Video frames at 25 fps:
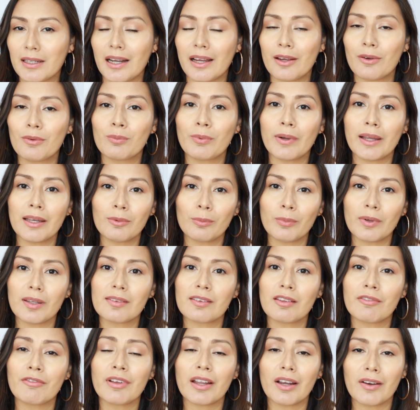I went
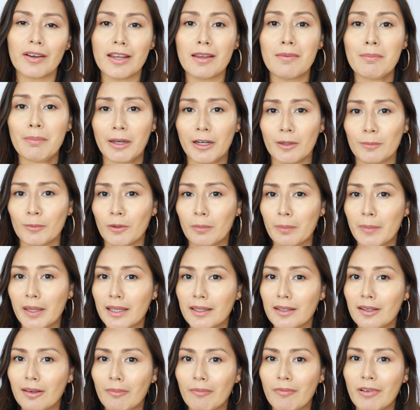with a very minimal
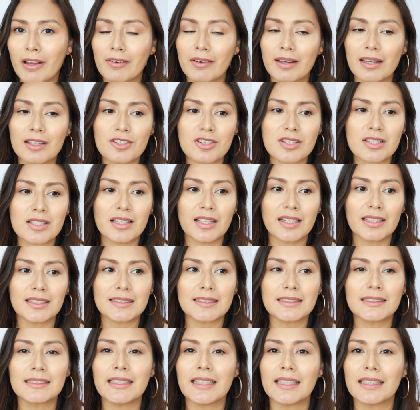makeup, very just like
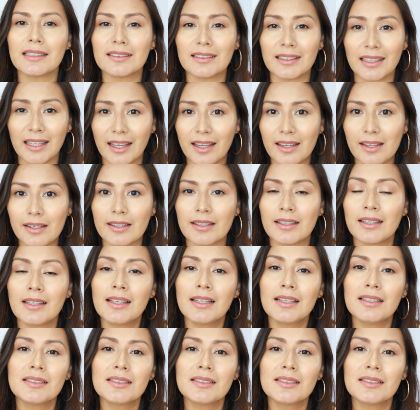skin-like